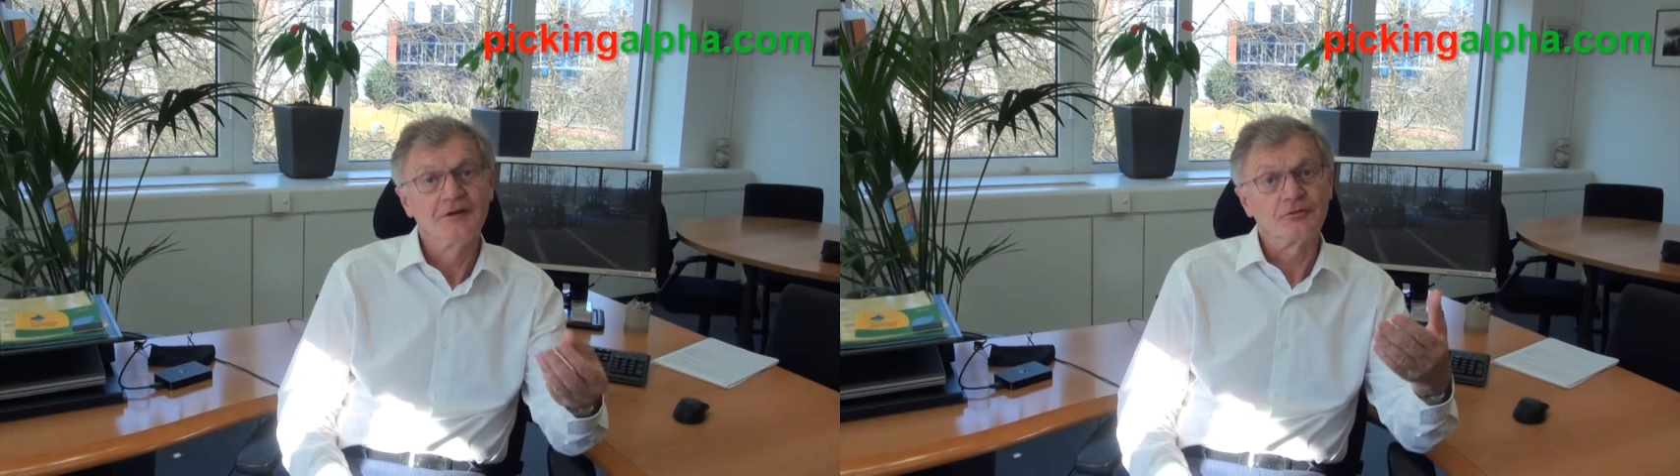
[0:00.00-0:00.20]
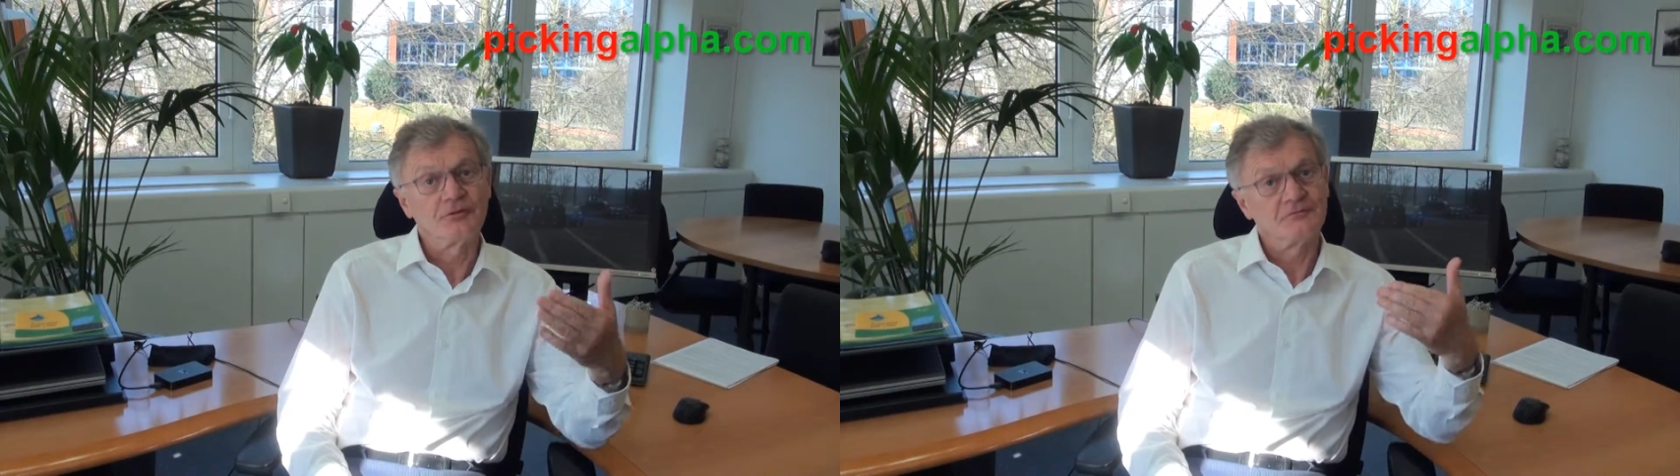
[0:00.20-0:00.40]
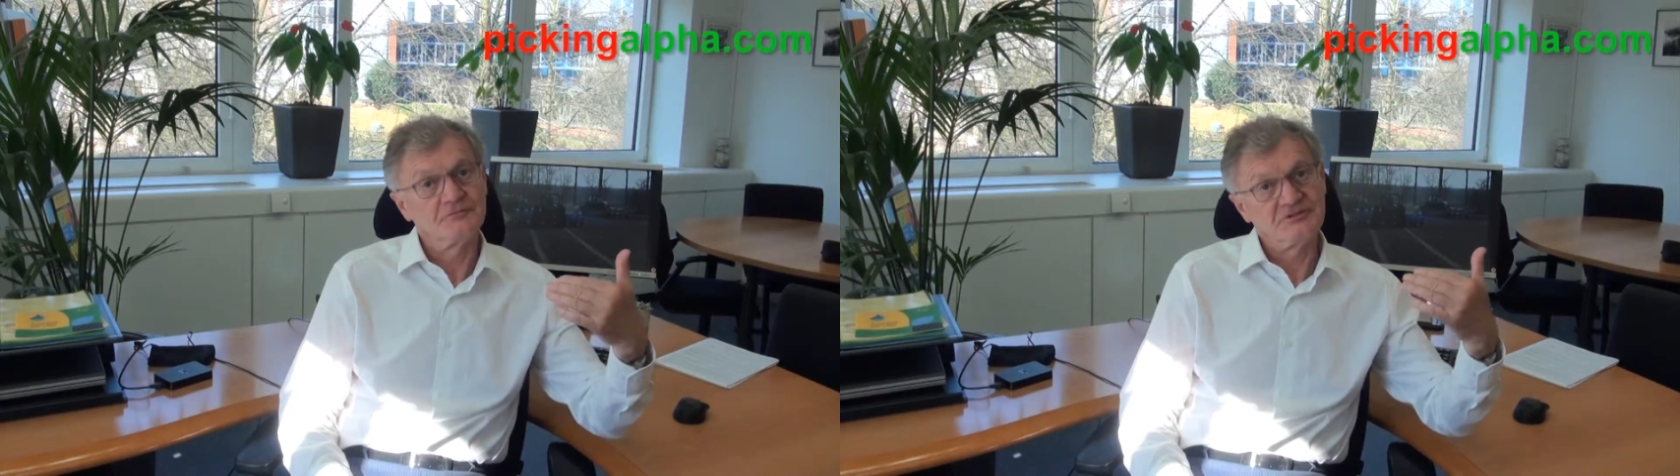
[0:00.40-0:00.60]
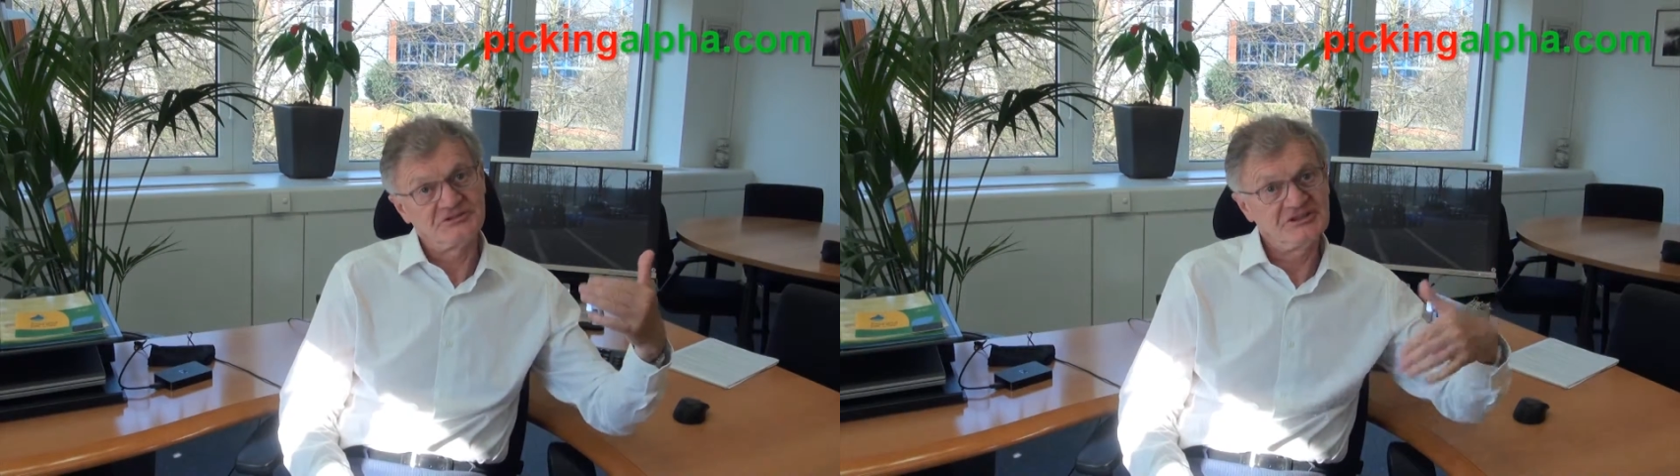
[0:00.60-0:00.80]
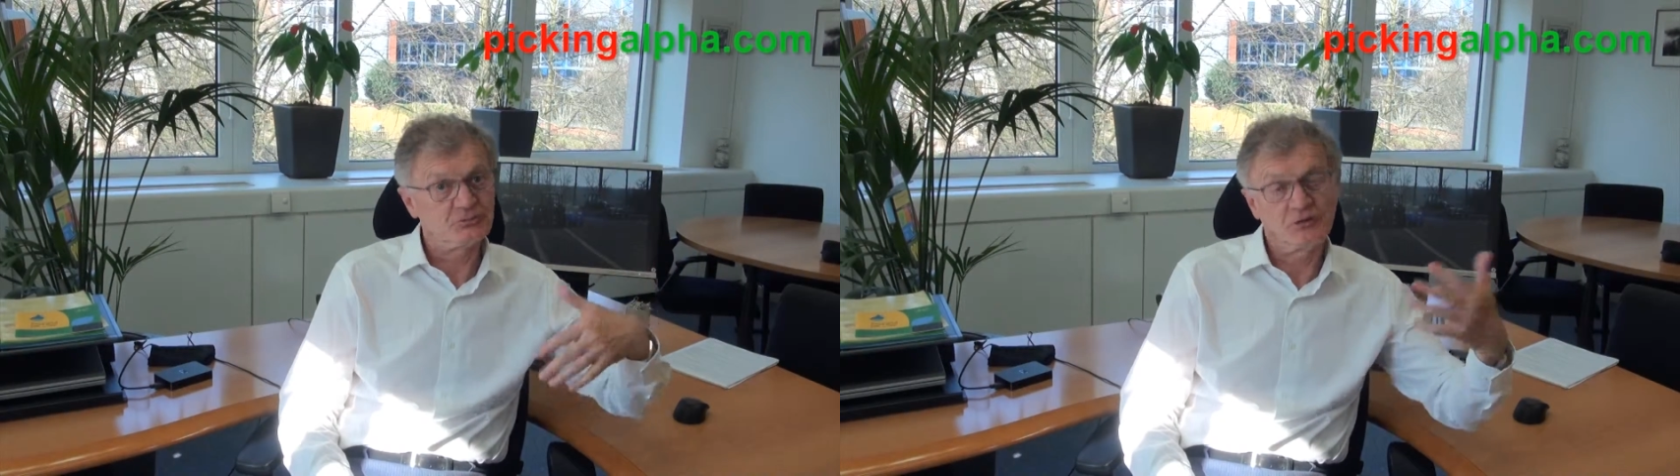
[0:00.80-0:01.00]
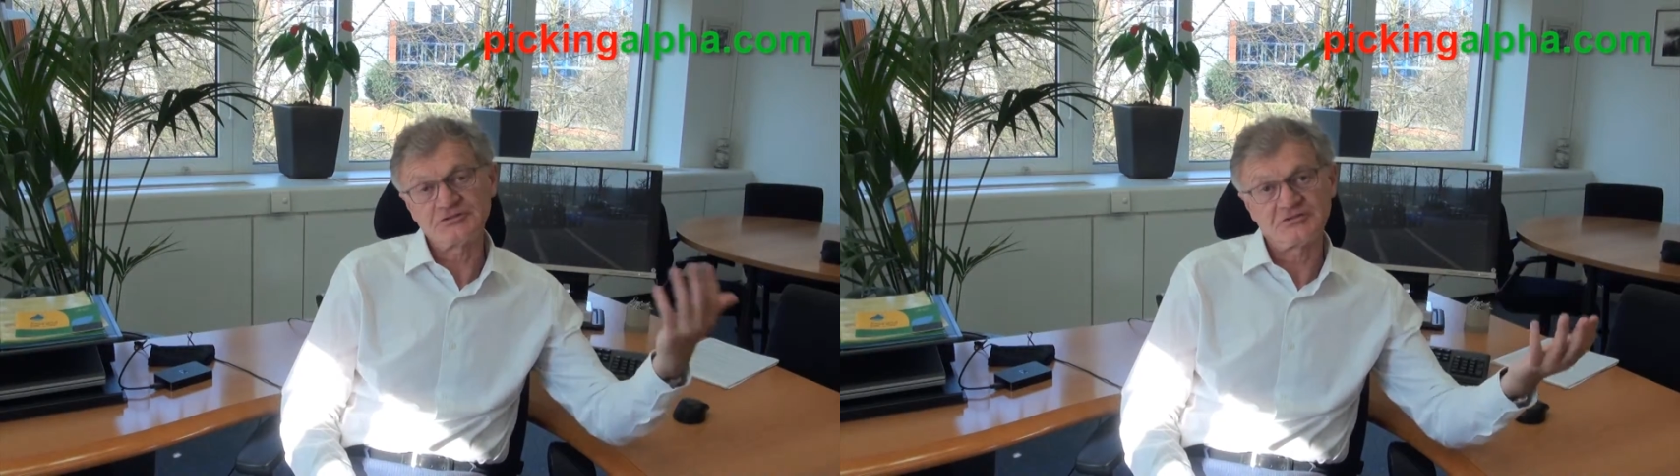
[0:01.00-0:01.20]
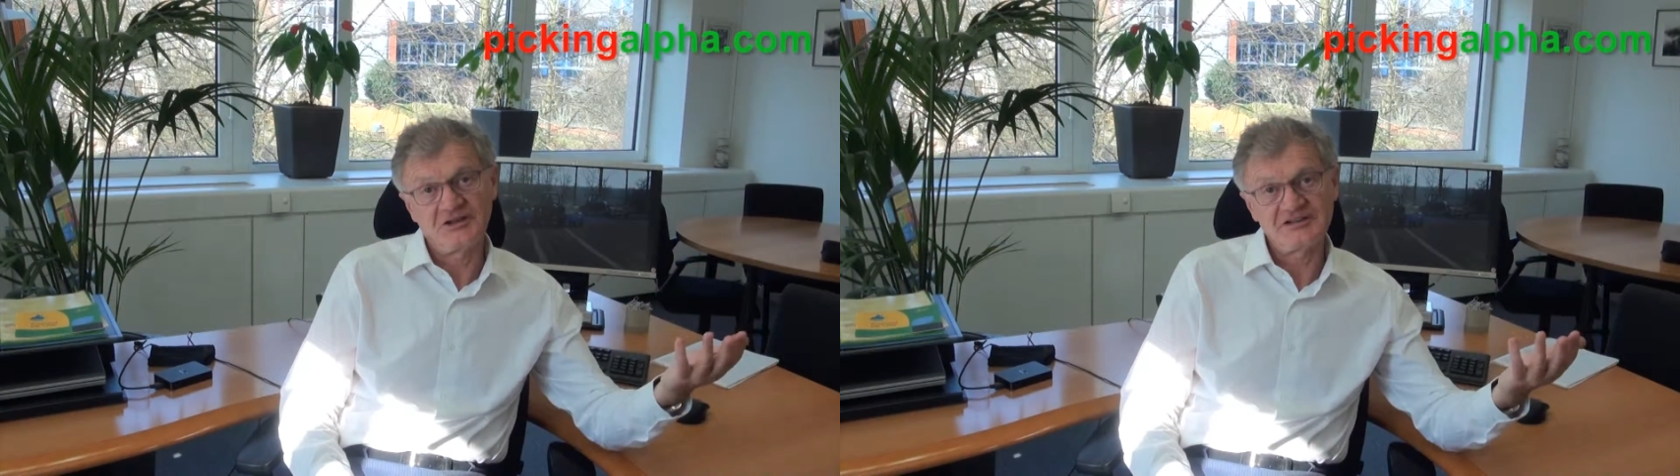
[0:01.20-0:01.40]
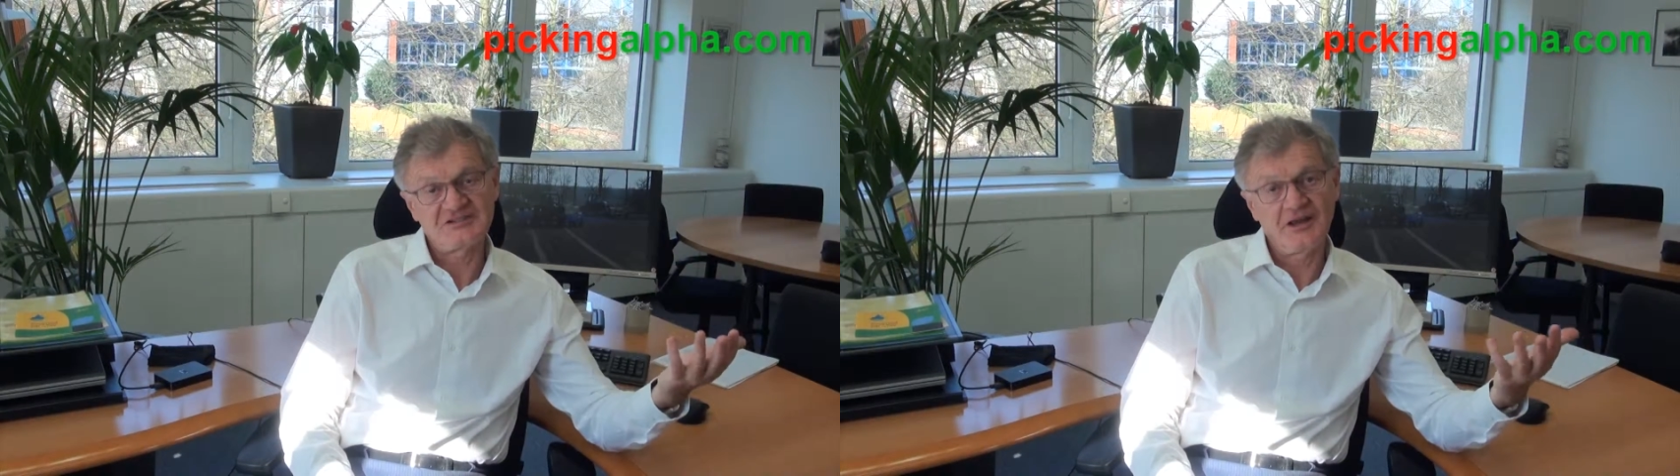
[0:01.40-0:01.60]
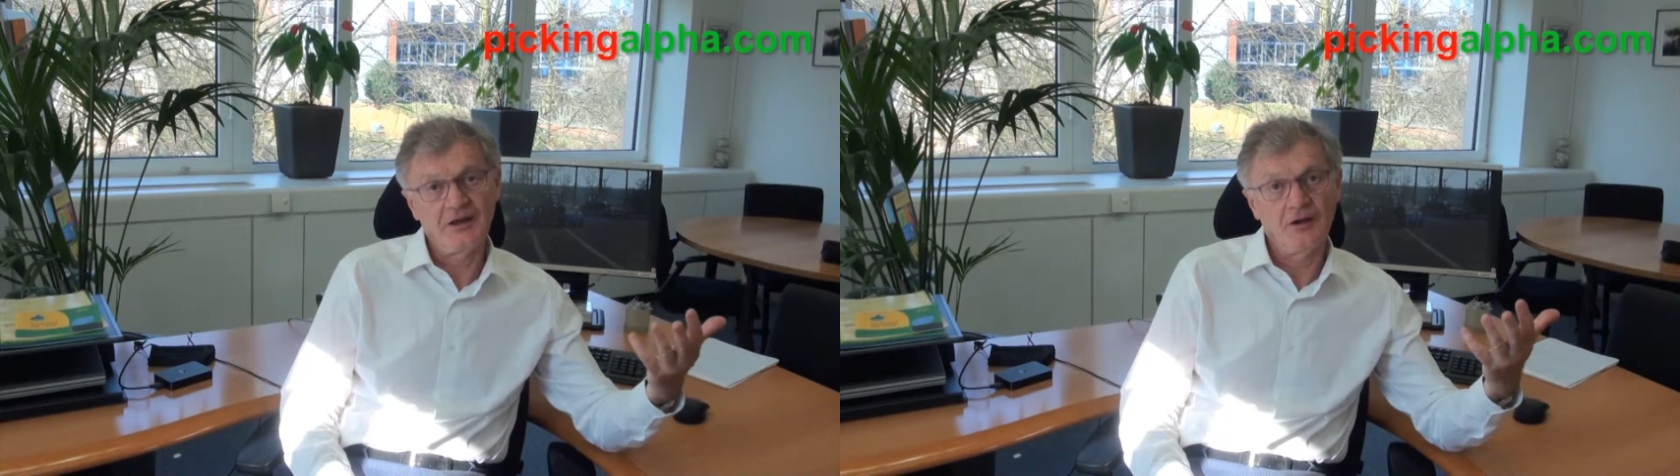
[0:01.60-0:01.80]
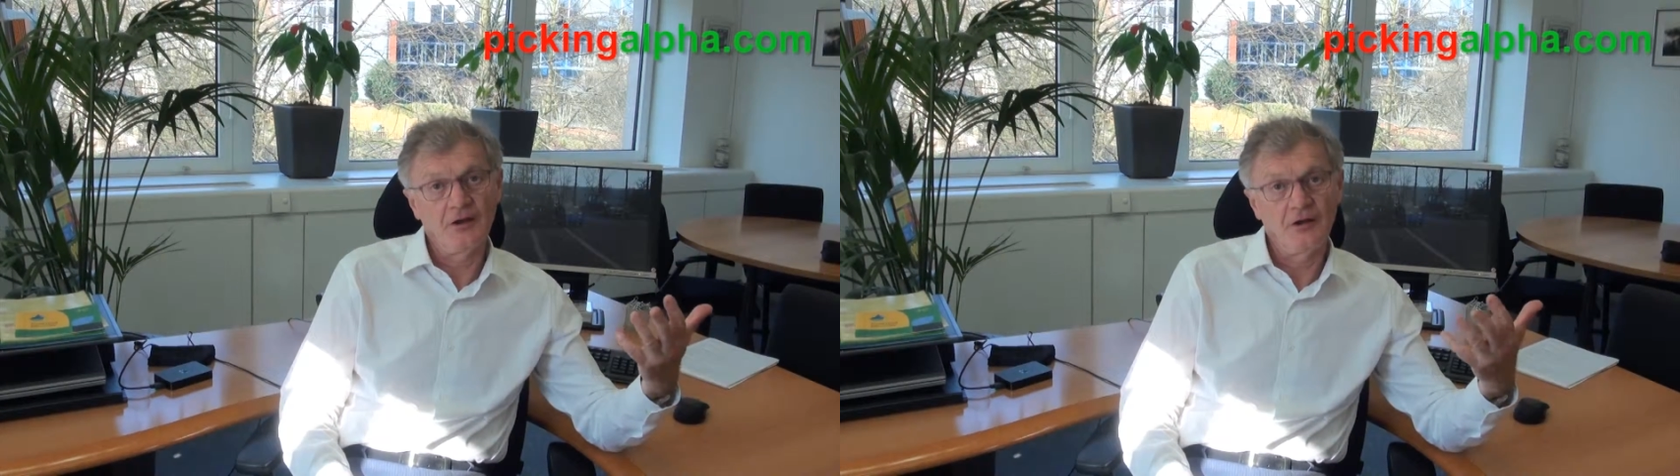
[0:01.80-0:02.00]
So this was, let's say,